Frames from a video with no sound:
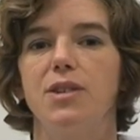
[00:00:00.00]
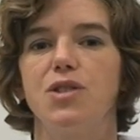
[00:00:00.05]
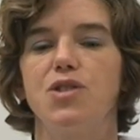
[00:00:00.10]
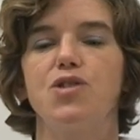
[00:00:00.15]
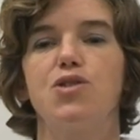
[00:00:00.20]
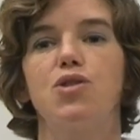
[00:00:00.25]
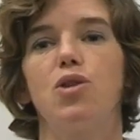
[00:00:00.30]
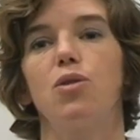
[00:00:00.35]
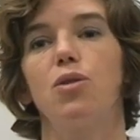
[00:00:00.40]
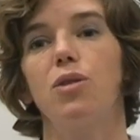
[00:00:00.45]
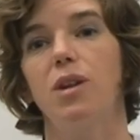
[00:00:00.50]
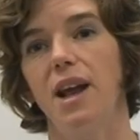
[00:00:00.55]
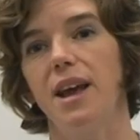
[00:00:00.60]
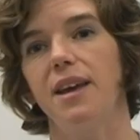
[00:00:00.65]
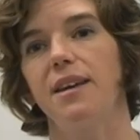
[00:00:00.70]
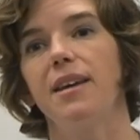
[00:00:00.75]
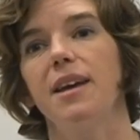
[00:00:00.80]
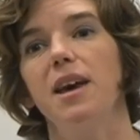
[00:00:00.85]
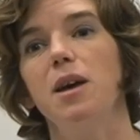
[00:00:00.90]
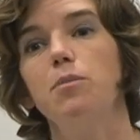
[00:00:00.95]

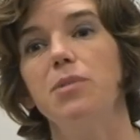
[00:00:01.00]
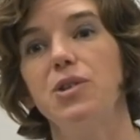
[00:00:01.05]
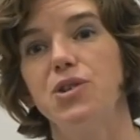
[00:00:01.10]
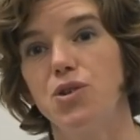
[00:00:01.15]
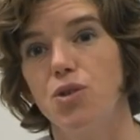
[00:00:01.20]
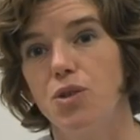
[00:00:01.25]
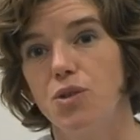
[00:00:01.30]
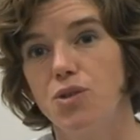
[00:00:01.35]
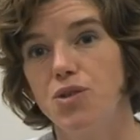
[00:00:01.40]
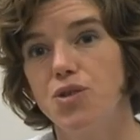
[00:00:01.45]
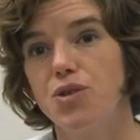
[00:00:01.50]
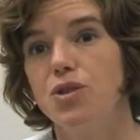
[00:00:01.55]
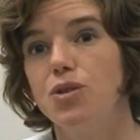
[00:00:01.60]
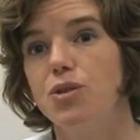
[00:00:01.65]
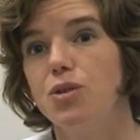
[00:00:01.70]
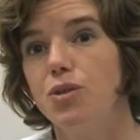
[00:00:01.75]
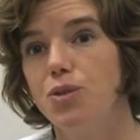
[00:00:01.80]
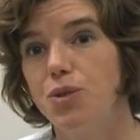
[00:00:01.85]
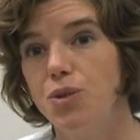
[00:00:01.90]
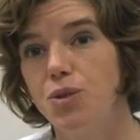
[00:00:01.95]
stroke-like episodes
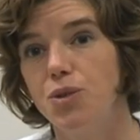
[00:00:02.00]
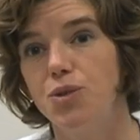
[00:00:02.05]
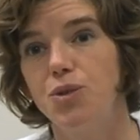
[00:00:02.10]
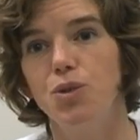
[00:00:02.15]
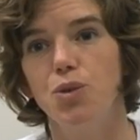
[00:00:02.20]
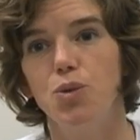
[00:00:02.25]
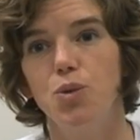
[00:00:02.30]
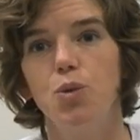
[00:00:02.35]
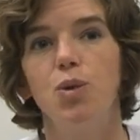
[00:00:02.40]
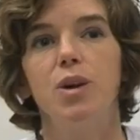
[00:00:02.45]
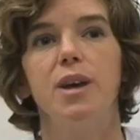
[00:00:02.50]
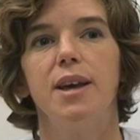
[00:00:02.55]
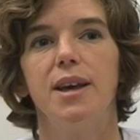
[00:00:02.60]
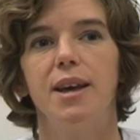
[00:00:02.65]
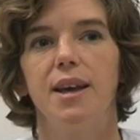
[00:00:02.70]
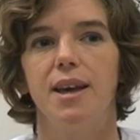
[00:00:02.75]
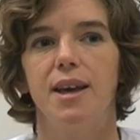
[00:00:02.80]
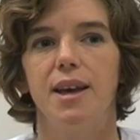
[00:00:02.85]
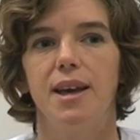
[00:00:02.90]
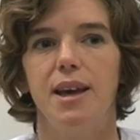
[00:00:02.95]
due to
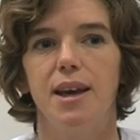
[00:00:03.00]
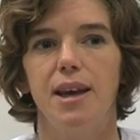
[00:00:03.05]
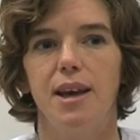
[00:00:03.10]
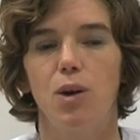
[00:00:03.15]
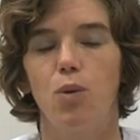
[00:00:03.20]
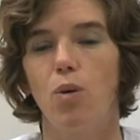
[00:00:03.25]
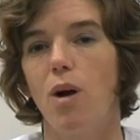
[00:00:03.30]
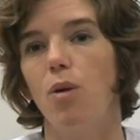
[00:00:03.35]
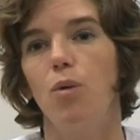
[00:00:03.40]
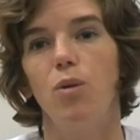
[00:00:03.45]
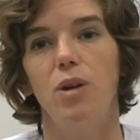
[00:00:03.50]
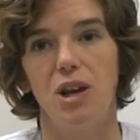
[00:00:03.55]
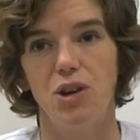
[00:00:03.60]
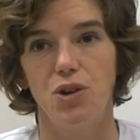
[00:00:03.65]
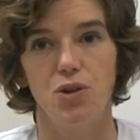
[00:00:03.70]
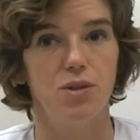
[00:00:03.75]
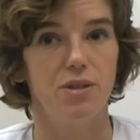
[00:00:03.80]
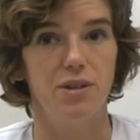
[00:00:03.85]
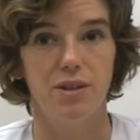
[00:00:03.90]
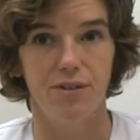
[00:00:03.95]

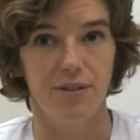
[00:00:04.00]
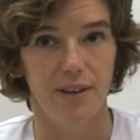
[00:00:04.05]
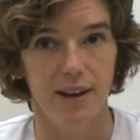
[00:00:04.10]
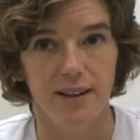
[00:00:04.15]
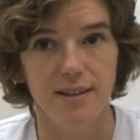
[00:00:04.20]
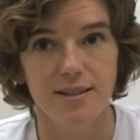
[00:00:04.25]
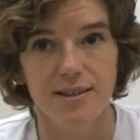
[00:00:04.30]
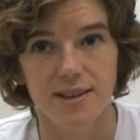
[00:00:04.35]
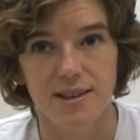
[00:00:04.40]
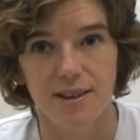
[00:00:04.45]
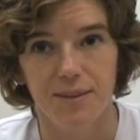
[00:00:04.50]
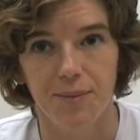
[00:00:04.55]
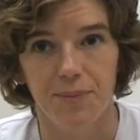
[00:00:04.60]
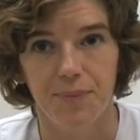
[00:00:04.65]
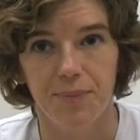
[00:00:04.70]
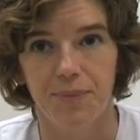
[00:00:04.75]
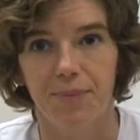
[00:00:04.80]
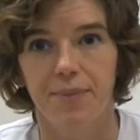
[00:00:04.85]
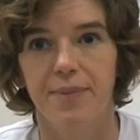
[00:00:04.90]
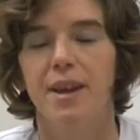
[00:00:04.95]
coagulation defects.
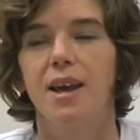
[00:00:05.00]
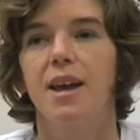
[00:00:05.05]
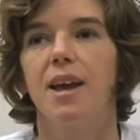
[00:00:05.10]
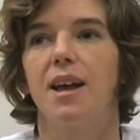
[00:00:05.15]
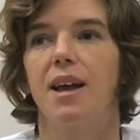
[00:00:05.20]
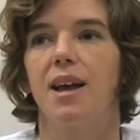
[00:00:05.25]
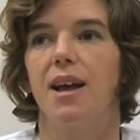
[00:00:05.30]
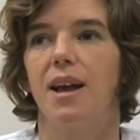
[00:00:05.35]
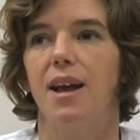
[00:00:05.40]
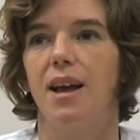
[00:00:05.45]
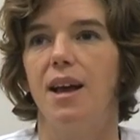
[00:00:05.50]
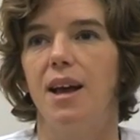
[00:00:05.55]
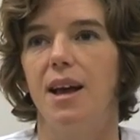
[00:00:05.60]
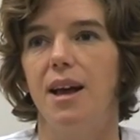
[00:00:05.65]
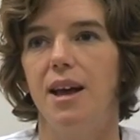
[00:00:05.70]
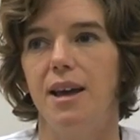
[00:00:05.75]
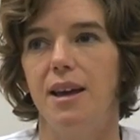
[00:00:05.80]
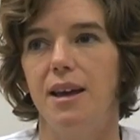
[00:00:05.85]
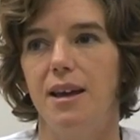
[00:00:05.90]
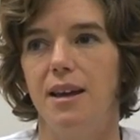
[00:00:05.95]

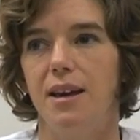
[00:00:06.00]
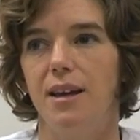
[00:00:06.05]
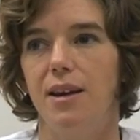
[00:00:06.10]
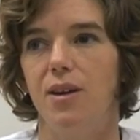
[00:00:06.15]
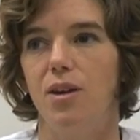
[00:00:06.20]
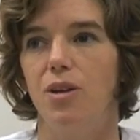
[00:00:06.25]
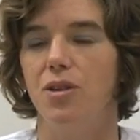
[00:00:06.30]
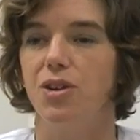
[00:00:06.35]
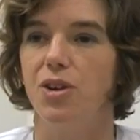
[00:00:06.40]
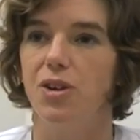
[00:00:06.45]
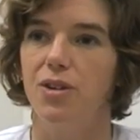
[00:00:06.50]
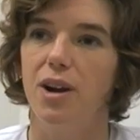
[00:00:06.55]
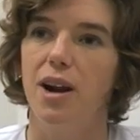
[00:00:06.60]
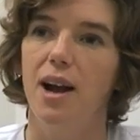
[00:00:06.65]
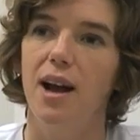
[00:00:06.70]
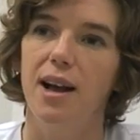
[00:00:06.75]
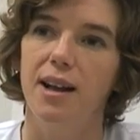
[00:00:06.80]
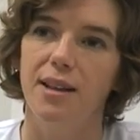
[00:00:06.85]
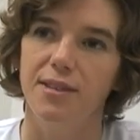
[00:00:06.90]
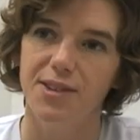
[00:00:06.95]
Uh, on the other
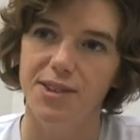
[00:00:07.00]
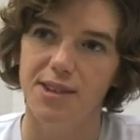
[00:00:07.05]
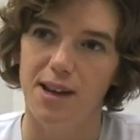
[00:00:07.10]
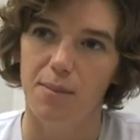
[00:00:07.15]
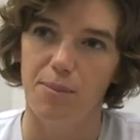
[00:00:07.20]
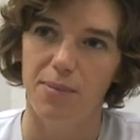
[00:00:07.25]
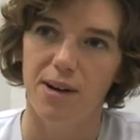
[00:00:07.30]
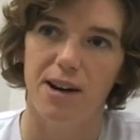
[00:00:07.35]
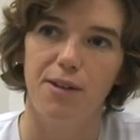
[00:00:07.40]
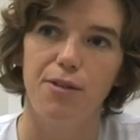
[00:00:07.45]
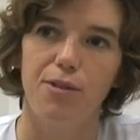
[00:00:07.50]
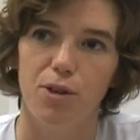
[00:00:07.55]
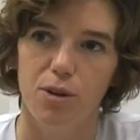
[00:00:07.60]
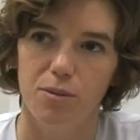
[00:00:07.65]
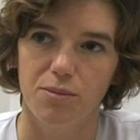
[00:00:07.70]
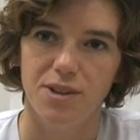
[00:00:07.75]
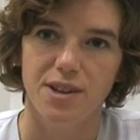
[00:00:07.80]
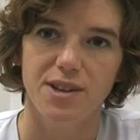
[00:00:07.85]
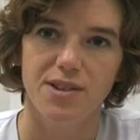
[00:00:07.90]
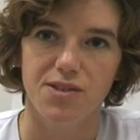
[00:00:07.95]
hand, apart
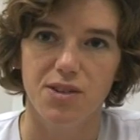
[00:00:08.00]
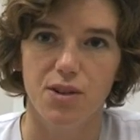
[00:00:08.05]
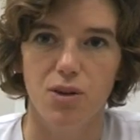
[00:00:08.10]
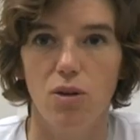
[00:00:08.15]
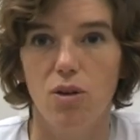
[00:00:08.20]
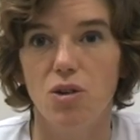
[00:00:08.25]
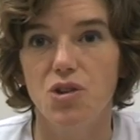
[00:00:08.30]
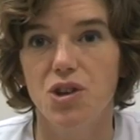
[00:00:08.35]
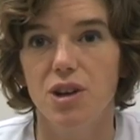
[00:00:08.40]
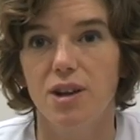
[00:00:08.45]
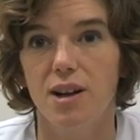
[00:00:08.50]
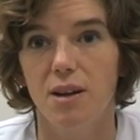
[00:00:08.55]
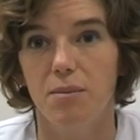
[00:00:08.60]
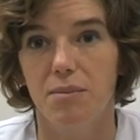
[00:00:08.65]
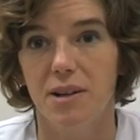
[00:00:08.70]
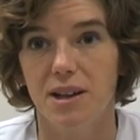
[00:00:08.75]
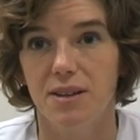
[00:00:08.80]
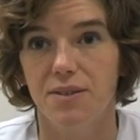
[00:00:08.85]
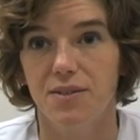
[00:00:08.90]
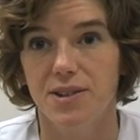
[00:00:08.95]
from these neurological
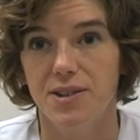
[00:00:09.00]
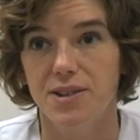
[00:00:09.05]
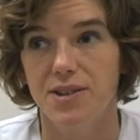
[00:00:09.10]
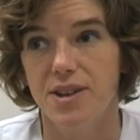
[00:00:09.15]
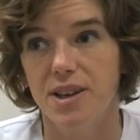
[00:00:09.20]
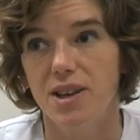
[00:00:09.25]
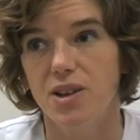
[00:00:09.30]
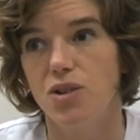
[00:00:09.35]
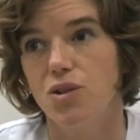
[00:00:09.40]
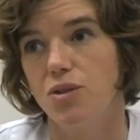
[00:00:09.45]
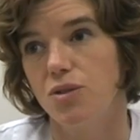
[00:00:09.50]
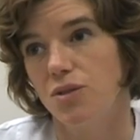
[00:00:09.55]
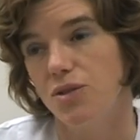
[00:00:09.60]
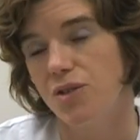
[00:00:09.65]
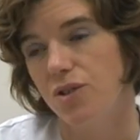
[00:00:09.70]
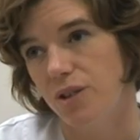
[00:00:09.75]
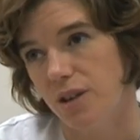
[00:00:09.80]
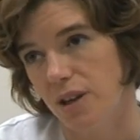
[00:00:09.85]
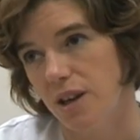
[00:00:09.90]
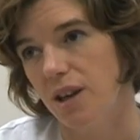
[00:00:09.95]

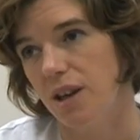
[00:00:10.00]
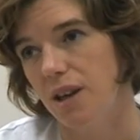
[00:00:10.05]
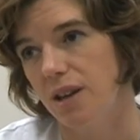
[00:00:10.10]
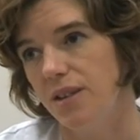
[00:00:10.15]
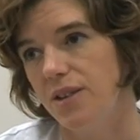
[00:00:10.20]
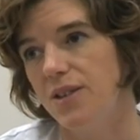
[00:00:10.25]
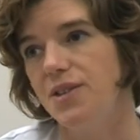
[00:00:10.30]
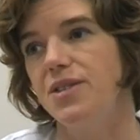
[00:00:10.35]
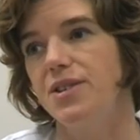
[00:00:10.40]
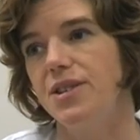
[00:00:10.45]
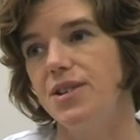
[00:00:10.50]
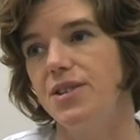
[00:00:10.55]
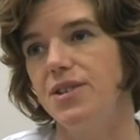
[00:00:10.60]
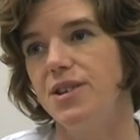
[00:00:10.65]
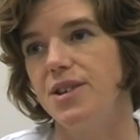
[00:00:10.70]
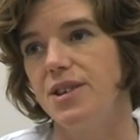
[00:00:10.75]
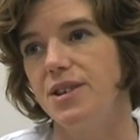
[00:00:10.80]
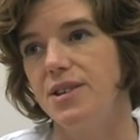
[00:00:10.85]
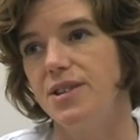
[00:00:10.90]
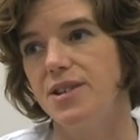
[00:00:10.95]
manifestations, uh, this
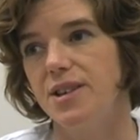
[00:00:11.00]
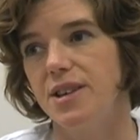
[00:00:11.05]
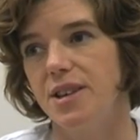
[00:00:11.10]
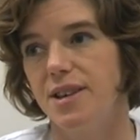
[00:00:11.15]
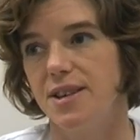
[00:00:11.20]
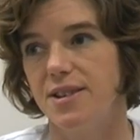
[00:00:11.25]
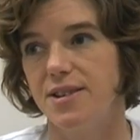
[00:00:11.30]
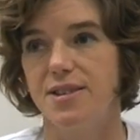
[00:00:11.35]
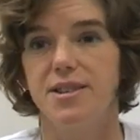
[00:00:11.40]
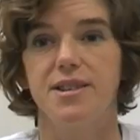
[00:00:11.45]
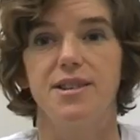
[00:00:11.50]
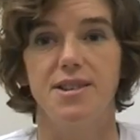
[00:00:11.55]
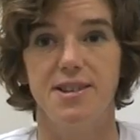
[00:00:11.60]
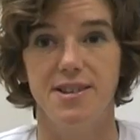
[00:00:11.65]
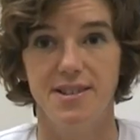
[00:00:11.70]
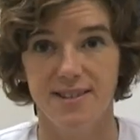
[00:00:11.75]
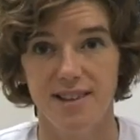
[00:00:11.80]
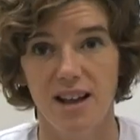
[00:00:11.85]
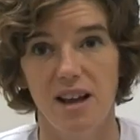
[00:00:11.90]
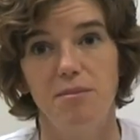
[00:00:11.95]
disease is a
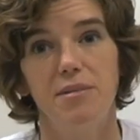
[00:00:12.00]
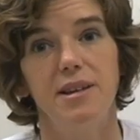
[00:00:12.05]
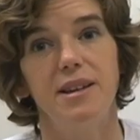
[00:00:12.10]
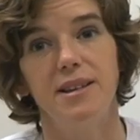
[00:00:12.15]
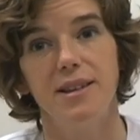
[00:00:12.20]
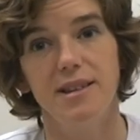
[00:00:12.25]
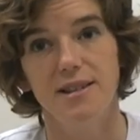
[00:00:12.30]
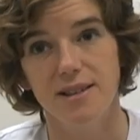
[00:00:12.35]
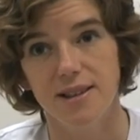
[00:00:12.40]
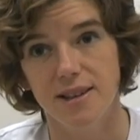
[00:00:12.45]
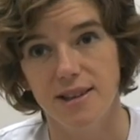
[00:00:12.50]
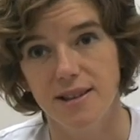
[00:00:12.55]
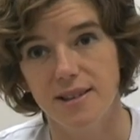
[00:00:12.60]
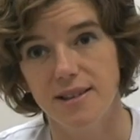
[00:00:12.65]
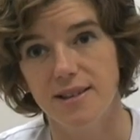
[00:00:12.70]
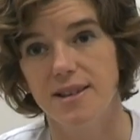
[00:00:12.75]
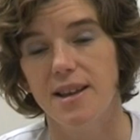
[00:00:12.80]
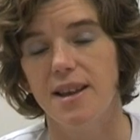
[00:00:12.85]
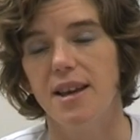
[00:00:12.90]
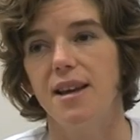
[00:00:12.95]
systemic
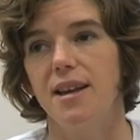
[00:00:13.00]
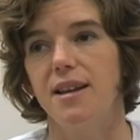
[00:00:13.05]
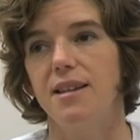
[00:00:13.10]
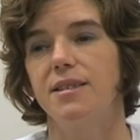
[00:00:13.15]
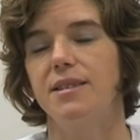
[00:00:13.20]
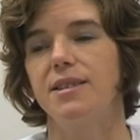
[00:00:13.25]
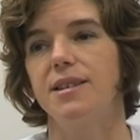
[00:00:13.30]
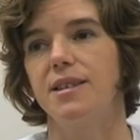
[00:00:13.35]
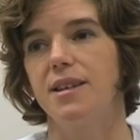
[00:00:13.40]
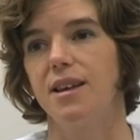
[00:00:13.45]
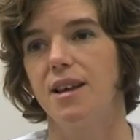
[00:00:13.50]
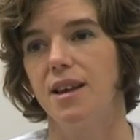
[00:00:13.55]
disease, and